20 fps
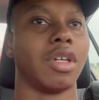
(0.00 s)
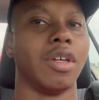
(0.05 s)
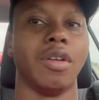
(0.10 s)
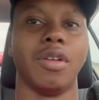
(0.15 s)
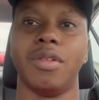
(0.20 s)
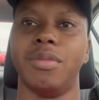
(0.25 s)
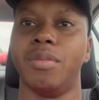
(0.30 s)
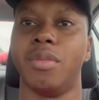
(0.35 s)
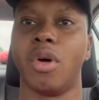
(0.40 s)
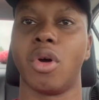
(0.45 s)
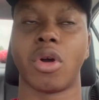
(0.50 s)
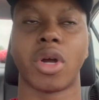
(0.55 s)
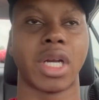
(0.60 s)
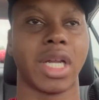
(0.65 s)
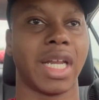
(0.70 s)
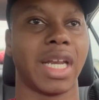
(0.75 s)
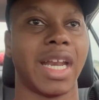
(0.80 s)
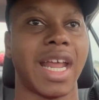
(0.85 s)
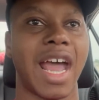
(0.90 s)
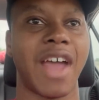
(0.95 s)
Good
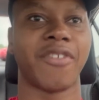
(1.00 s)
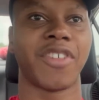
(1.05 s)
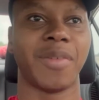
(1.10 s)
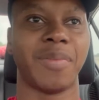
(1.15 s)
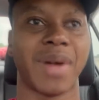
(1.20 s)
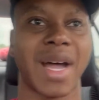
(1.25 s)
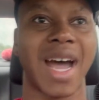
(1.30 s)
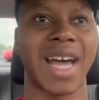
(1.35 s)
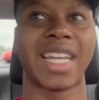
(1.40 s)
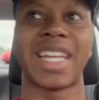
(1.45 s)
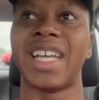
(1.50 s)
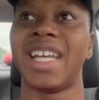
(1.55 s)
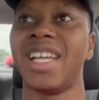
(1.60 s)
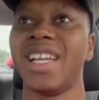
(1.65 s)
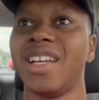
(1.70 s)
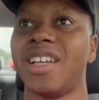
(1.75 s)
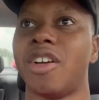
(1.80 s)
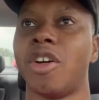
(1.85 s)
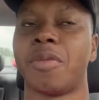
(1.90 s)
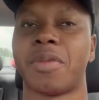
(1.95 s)
morning, everybody.
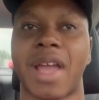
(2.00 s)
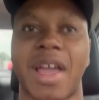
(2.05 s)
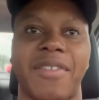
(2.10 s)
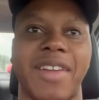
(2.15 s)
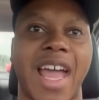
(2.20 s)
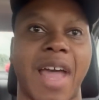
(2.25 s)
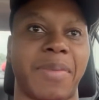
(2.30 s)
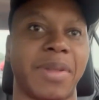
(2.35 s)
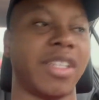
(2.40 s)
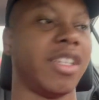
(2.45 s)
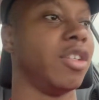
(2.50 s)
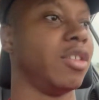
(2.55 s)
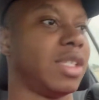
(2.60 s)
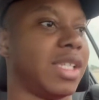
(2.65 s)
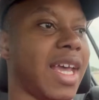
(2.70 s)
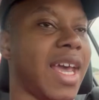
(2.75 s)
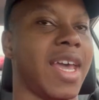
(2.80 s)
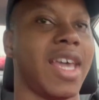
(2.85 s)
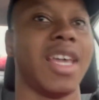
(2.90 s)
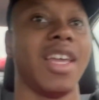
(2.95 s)
Hope you're having a happy
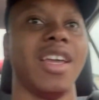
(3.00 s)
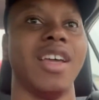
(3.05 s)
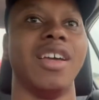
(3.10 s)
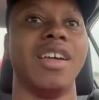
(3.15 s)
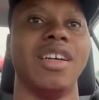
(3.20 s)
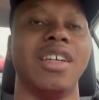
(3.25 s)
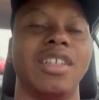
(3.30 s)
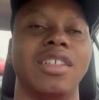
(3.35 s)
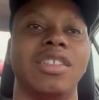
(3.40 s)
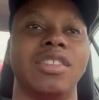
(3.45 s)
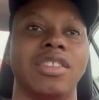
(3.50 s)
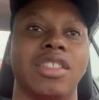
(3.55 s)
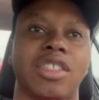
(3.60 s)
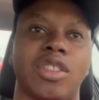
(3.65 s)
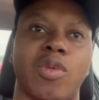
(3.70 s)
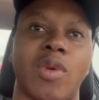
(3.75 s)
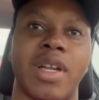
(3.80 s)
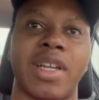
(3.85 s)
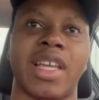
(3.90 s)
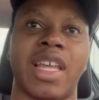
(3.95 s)
Tuesday.
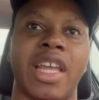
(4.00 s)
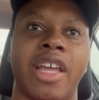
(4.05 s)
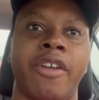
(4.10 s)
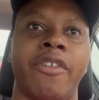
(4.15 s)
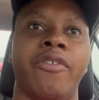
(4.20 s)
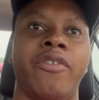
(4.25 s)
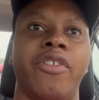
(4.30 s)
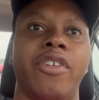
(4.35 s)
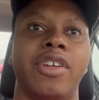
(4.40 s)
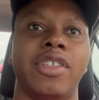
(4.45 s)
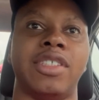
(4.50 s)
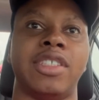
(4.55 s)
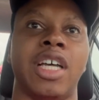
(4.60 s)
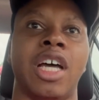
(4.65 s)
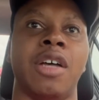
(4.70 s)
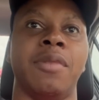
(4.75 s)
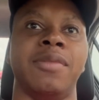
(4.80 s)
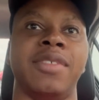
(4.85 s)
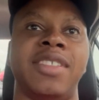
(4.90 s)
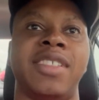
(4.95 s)
Just want to give
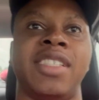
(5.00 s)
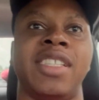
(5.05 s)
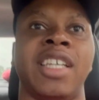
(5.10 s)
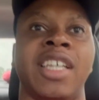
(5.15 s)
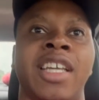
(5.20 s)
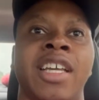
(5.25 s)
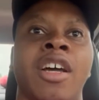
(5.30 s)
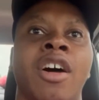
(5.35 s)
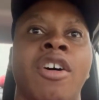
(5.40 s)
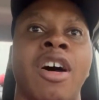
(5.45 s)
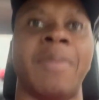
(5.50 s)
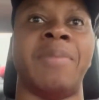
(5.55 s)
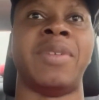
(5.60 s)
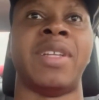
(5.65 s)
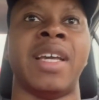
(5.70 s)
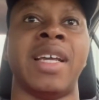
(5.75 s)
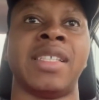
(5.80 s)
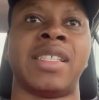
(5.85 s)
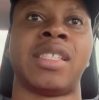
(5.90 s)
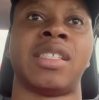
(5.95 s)
some CEO
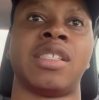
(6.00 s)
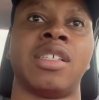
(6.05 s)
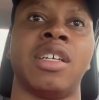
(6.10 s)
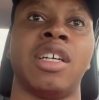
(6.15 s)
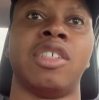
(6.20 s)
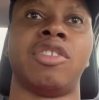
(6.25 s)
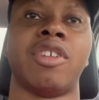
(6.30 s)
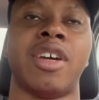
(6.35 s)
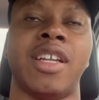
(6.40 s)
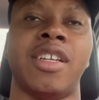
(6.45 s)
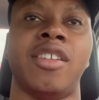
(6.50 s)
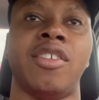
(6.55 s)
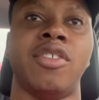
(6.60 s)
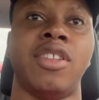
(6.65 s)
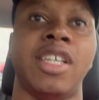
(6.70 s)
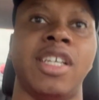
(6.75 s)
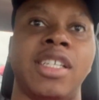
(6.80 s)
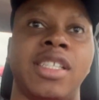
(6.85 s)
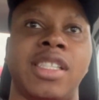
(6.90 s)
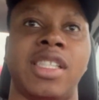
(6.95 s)
updates. I'm going to try to do
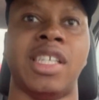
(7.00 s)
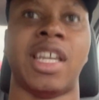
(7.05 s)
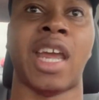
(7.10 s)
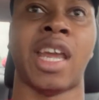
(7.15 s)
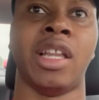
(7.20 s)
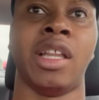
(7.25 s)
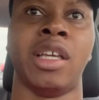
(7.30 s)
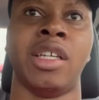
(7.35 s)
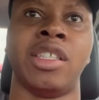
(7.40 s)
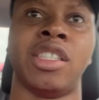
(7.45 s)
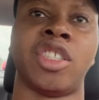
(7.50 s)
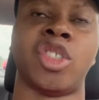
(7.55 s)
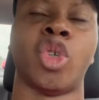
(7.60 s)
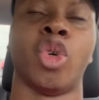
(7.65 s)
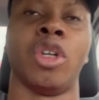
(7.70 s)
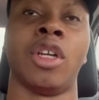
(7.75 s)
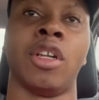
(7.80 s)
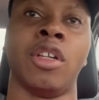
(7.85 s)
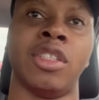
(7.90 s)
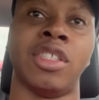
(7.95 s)
these daily, just
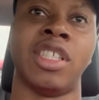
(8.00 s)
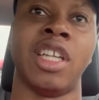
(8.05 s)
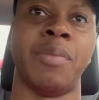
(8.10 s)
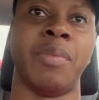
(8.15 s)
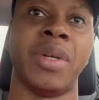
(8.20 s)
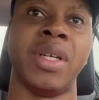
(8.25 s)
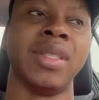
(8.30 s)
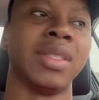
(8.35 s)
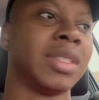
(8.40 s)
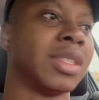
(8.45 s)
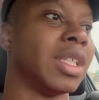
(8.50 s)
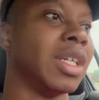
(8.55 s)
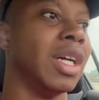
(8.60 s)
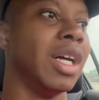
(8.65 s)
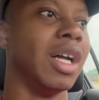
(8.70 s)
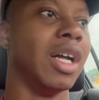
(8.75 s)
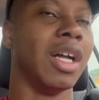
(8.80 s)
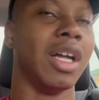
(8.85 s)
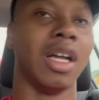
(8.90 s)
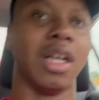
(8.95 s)
short little snippets.
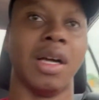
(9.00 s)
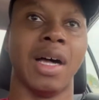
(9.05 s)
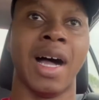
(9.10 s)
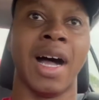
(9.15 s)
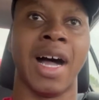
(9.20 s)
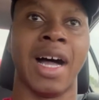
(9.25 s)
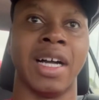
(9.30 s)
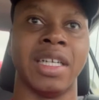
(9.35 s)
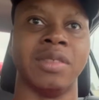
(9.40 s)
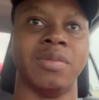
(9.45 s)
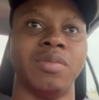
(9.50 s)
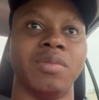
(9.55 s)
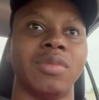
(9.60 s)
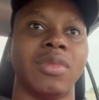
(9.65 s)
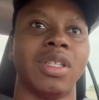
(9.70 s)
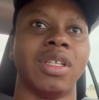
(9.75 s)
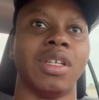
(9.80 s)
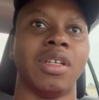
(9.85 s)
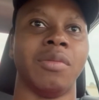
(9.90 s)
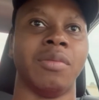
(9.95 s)

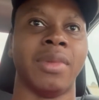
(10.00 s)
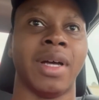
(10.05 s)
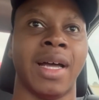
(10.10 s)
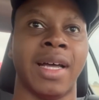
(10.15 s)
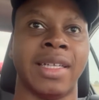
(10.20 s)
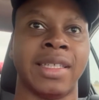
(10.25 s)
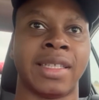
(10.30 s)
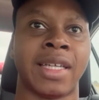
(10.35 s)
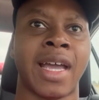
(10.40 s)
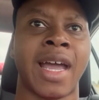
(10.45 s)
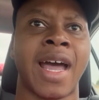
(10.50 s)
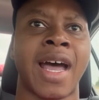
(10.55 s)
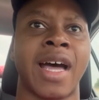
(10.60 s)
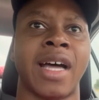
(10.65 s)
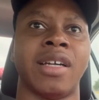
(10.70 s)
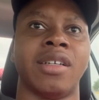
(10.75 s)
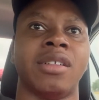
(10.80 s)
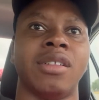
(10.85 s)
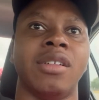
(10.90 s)
Um, but yeah,